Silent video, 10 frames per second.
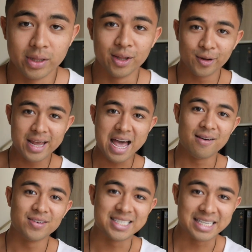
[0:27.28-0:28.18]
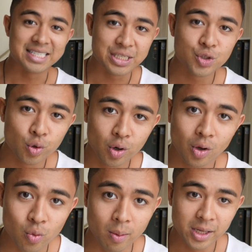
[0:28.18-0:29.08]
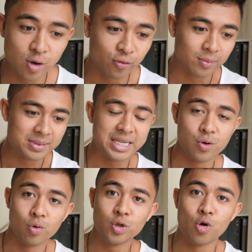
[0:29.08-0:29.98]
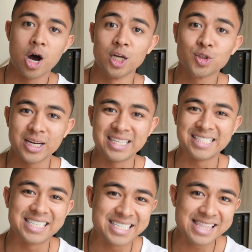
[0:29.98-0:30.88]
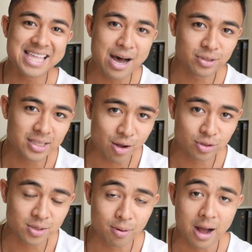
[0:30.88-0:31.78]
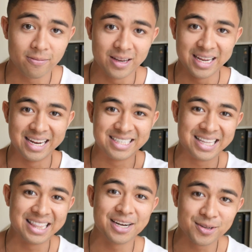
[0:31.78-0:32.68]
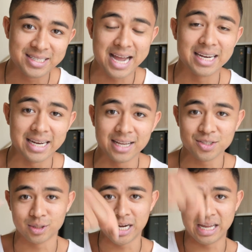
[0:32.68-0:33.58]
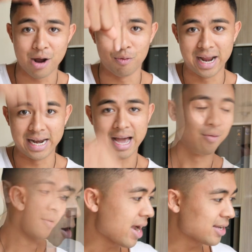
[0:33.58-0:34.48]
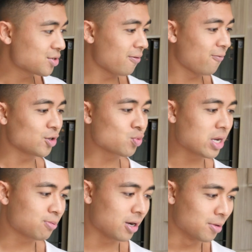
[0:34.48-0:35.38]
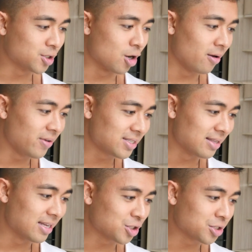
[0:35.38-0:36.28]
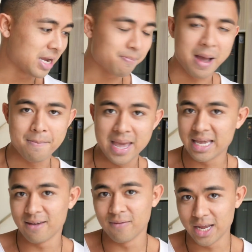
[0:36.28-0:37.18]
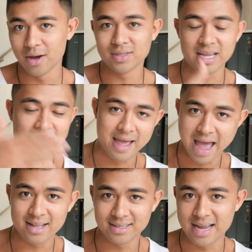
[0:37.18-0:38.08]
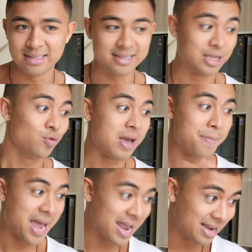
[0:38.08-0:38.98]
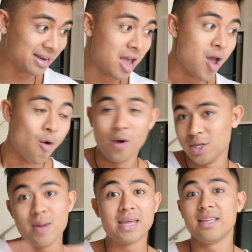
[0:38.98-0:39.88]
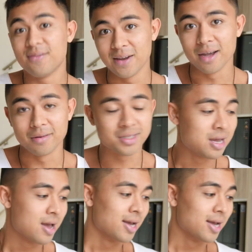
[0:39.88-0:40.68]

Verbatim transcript: We literally have a 62 year old woman go from zero to $160,000 in profit in as little as 90 days. So check it out right now. All right guys, so the first way is pretty much obvious and that's just like by making videos in the AdSense that you get paid when you make these videos.